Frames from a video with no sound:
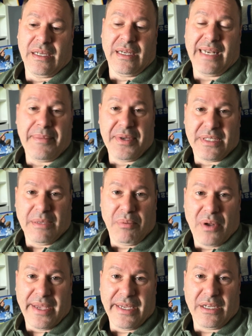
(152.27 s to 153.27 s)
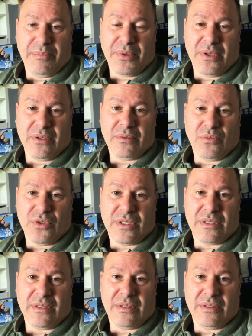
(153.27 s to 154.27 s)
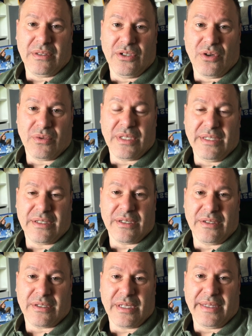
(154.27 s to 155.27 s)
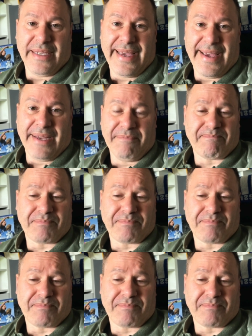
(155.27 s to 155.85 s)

limited player, but was decent in the air,